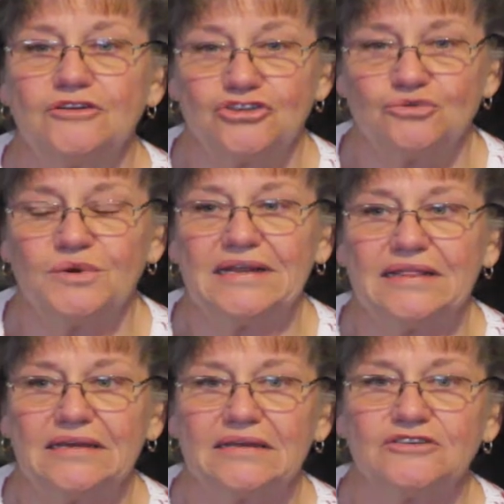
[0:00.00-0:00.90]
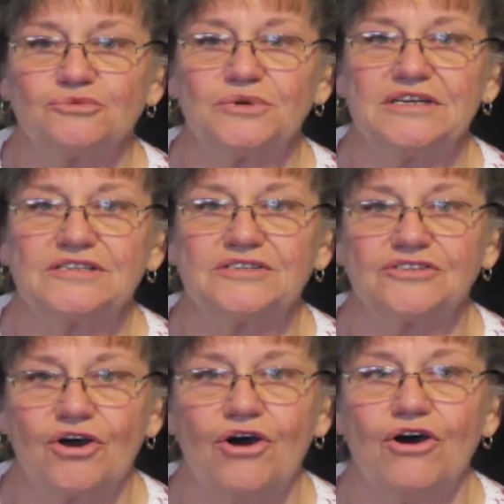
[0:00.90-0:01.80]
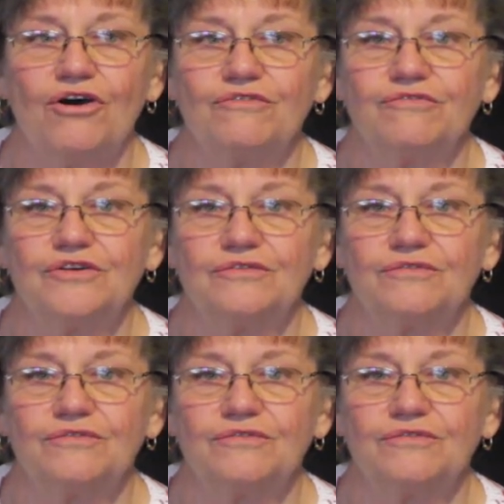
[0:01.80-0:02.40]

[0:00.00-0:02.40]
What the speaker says: do anything to really solve